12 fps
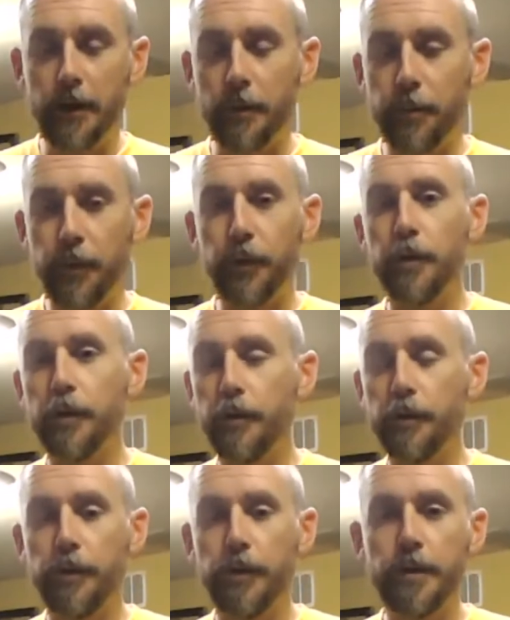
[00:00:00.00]

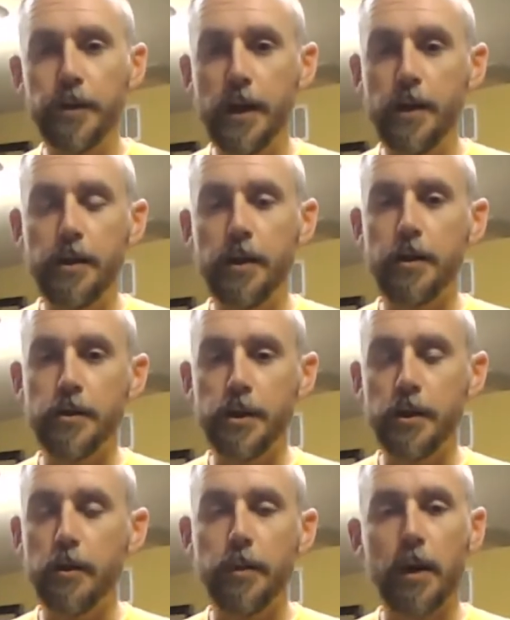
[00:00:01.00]
proof, 10-year
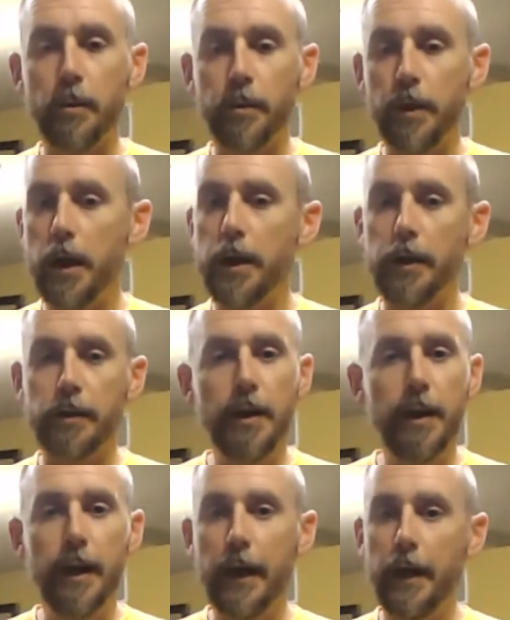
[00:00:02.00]
single barrel product
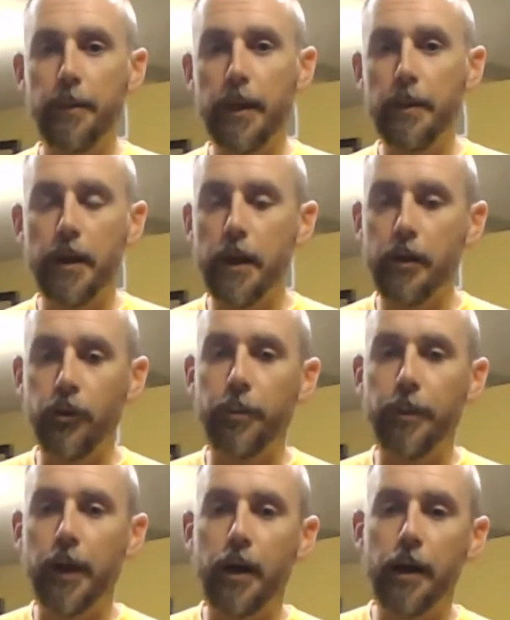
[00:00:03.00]
and it being bottled and
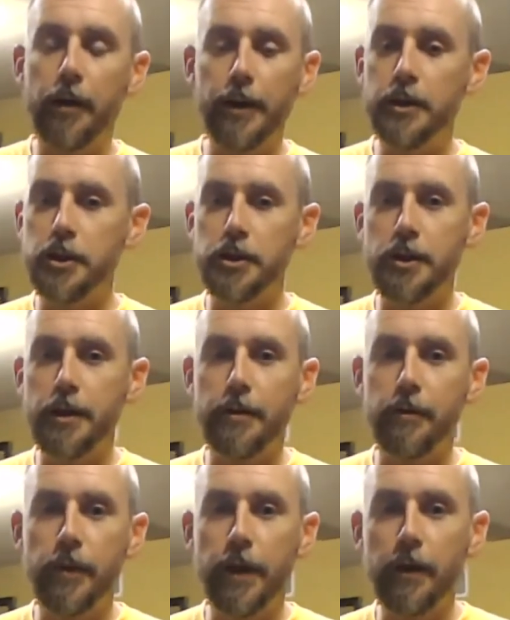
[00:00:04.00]
bond. It's just
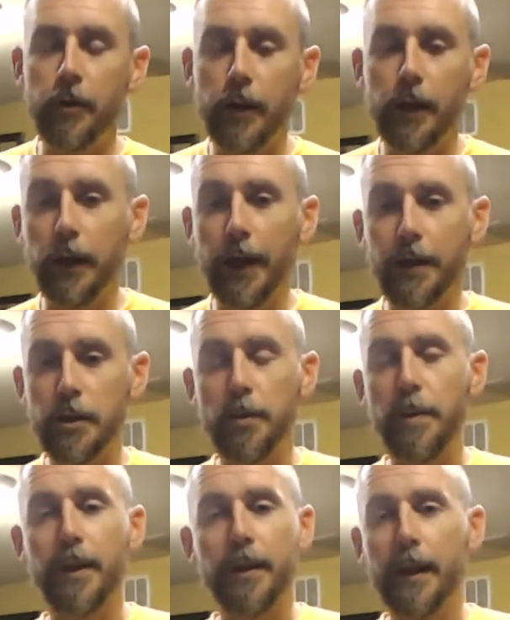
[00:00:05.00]
they don't elect to
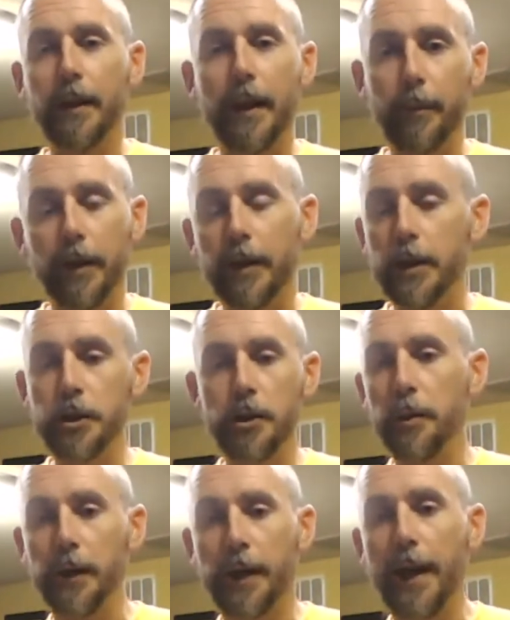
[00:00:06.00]
make that labeling issue
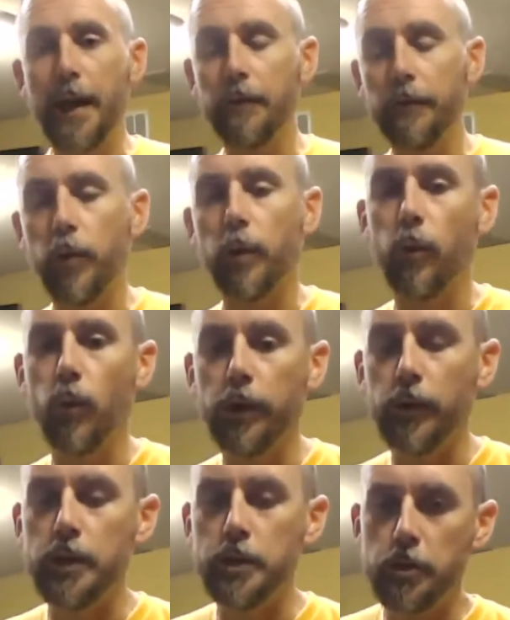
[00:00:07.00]
or can't for one
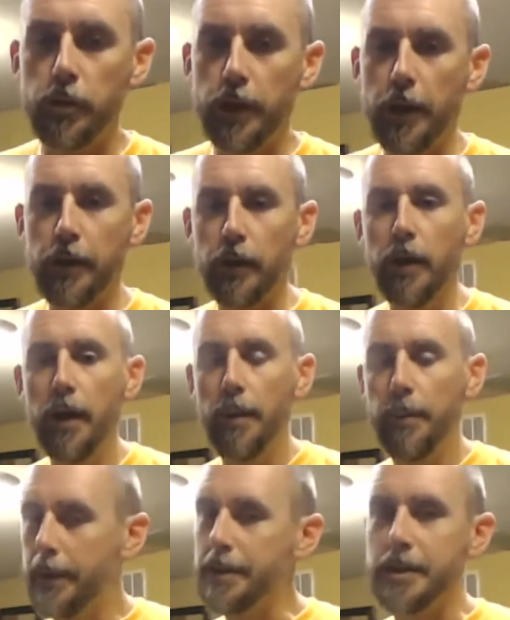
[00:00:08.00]
reason or the other.
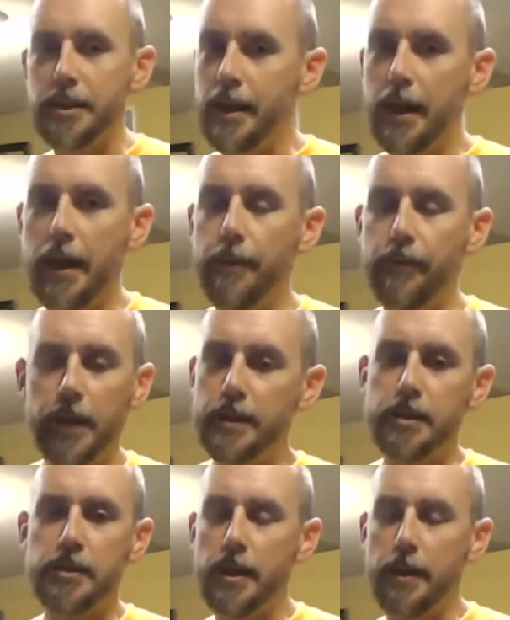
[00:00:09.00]
But it's the same
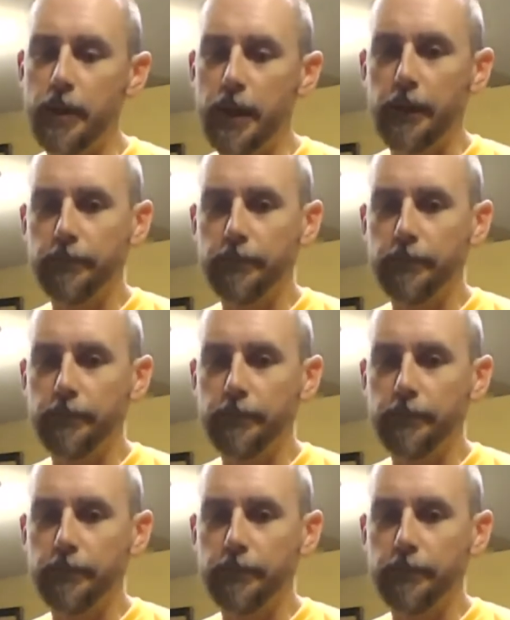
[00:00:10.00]
thing.